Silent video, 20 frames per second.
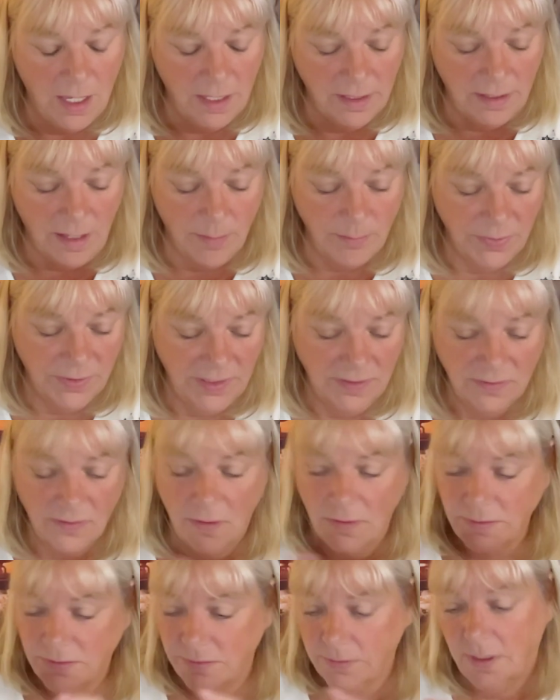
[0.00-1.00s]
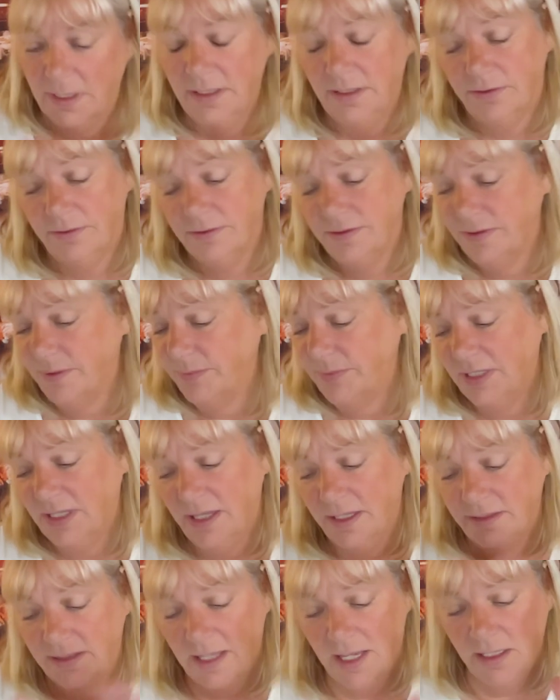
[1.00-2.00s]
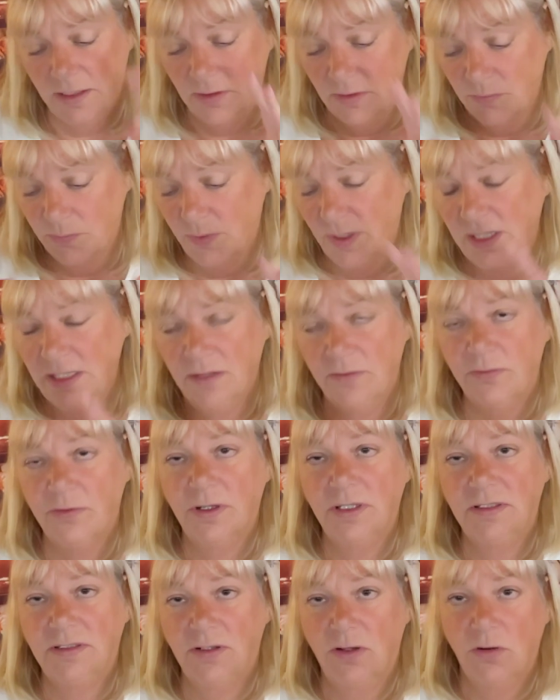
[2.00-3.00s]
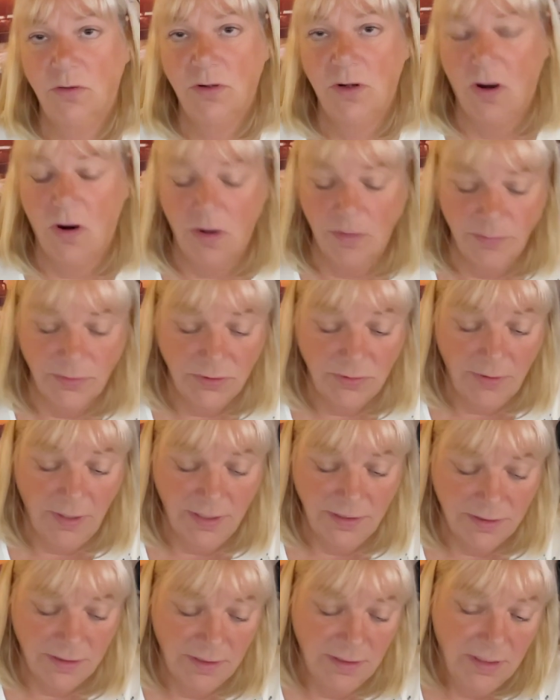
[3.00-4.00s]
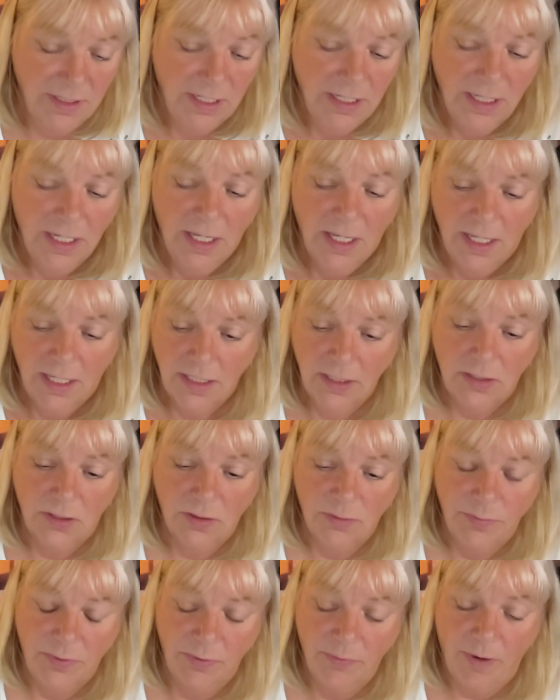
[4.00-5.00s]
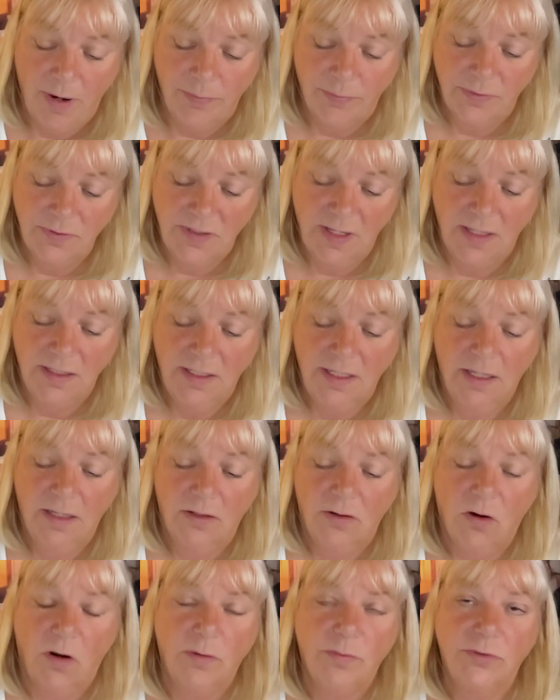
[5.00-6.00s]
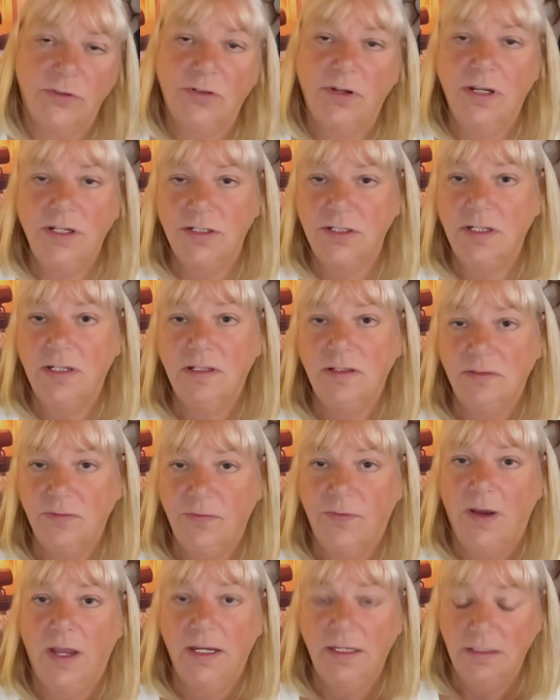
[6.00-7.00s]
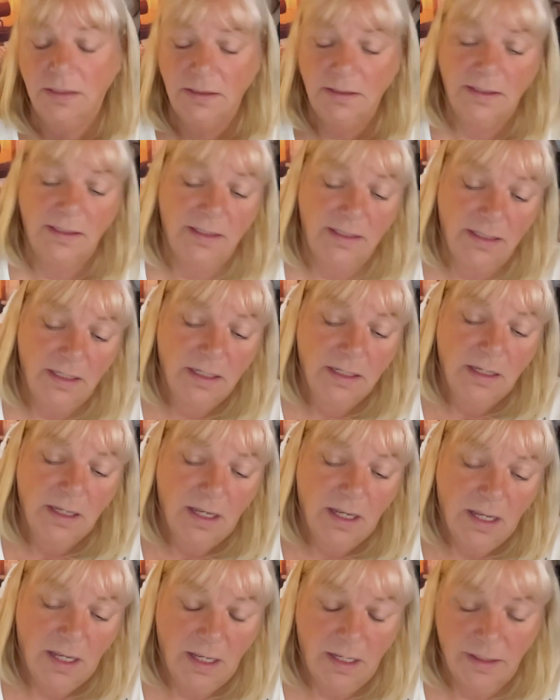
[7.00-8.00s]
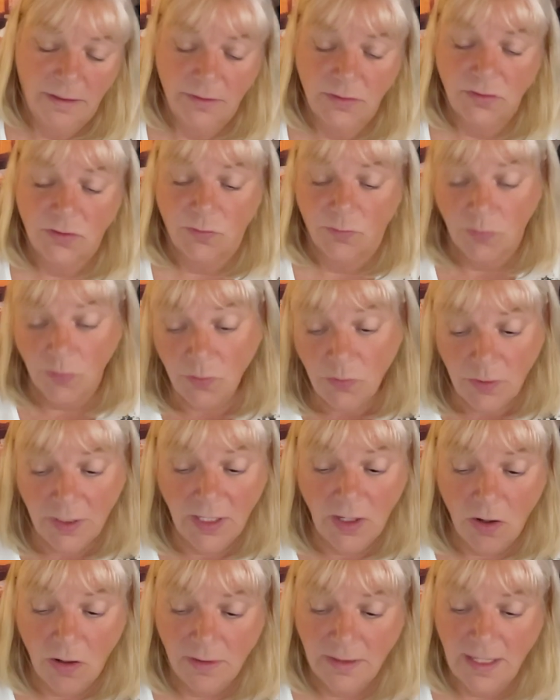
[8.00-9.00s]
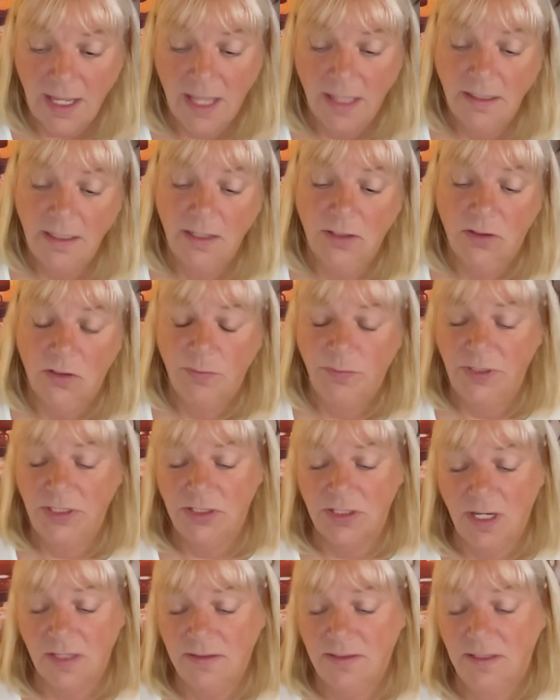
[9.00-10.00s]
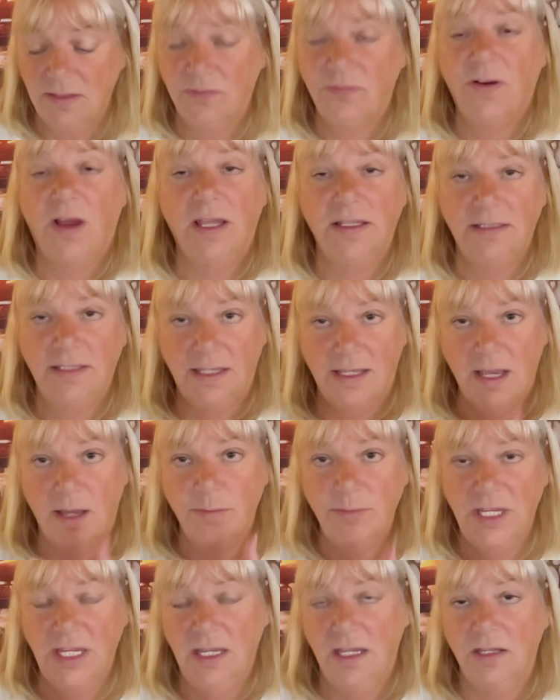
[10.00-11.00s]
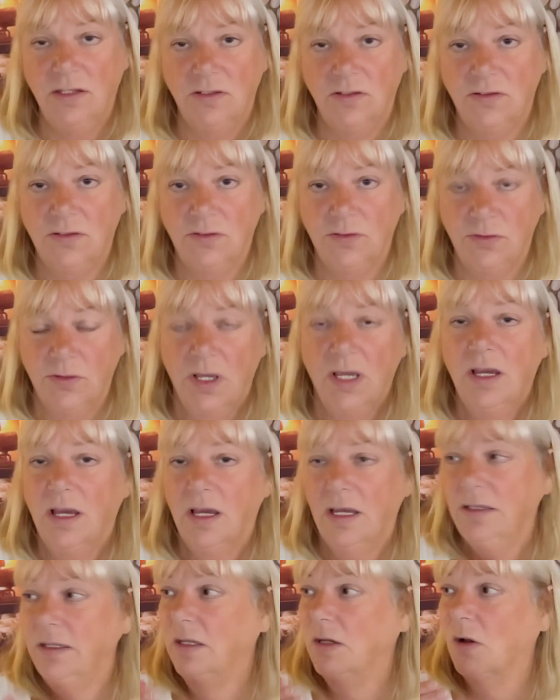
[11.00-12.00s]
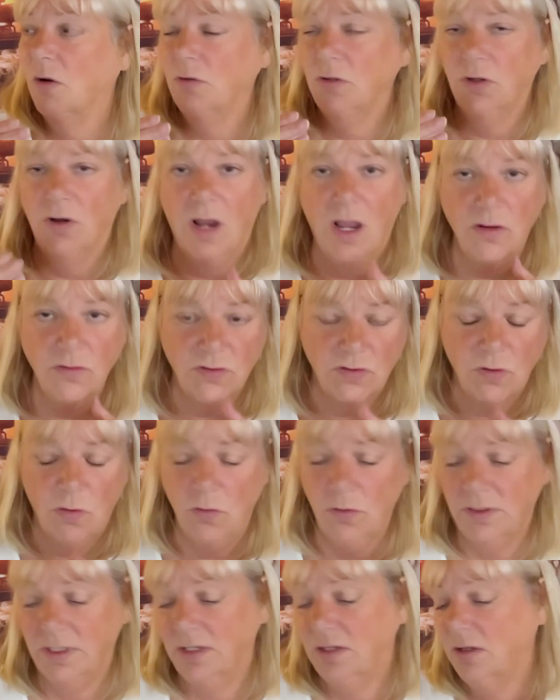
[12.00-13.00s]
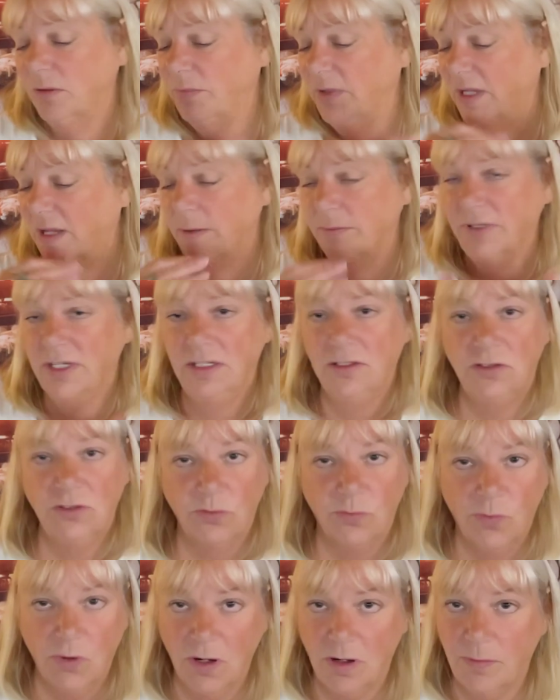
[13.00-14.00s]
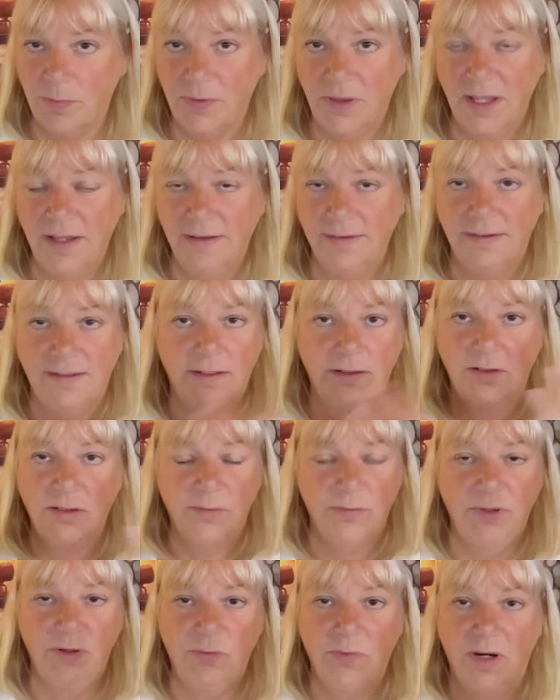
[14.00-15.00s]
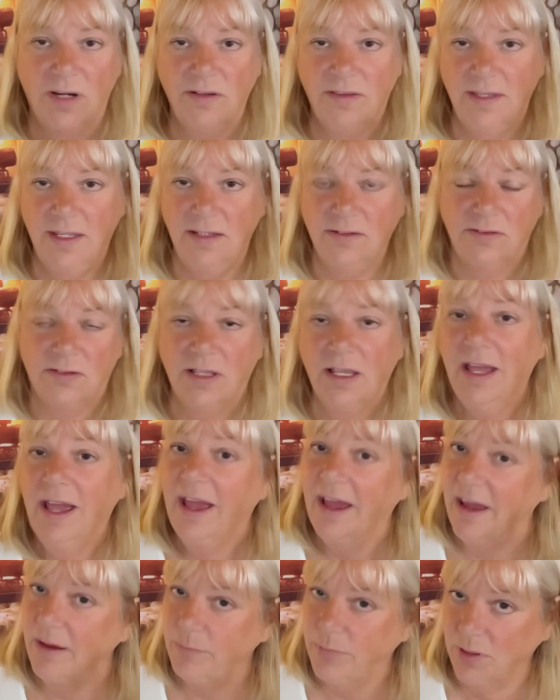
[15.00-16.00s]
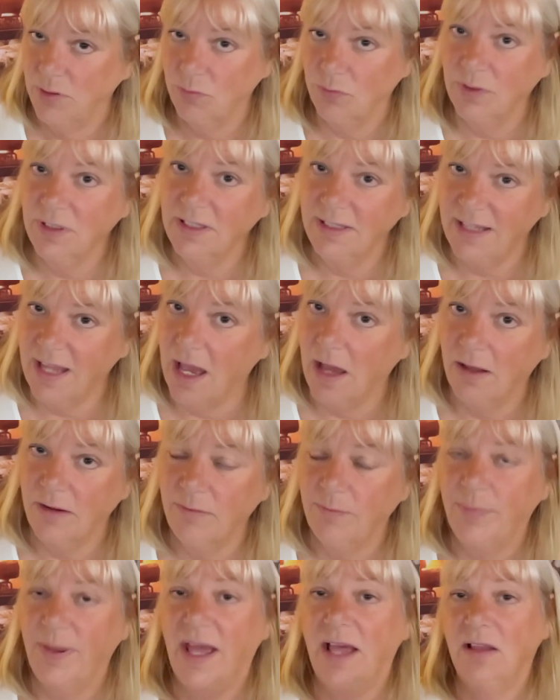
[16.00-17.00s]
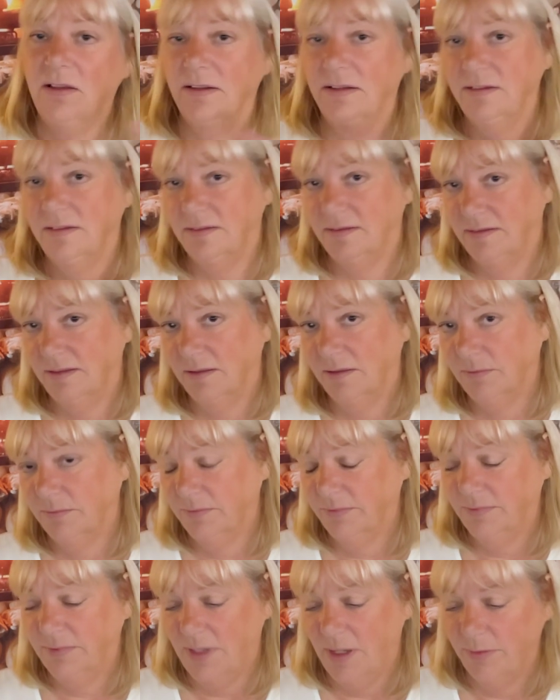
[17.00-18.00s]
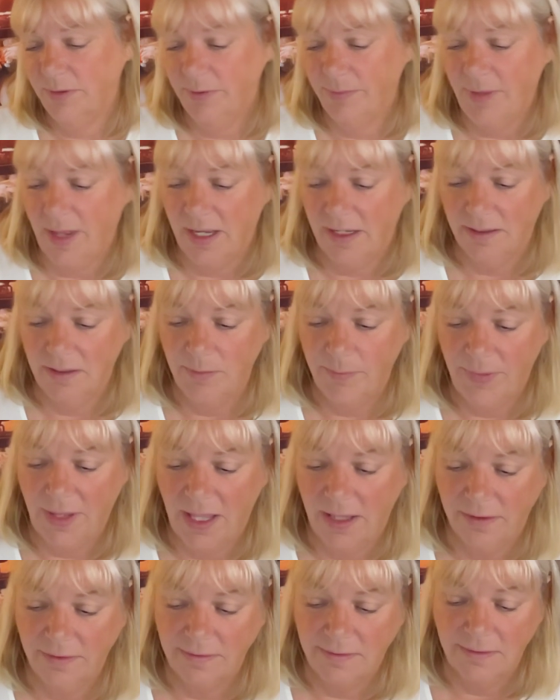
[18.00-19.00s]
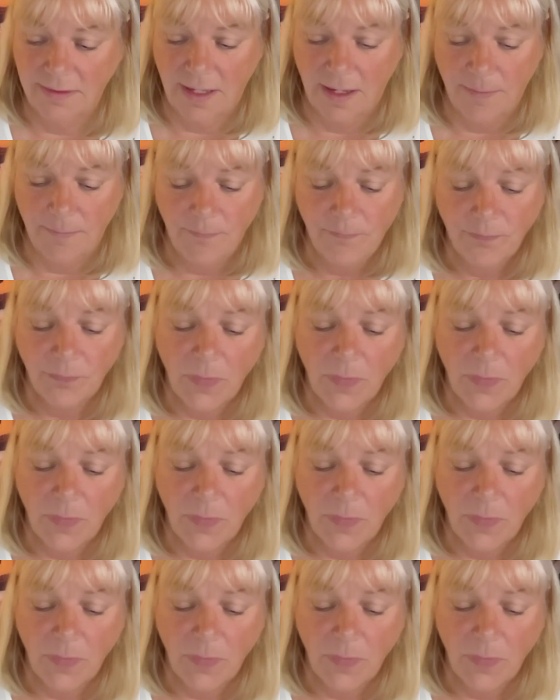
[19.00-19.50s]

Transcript: company's on strike or something like that, and you're waiting for it to go to arbitration. It could be representing an arbitration is finally, there's a ruling on that. It could be justice finally coming into, you know, your household. It could be coming into your workplace. It could be where things have been really out of balance. They're coming back into balance again.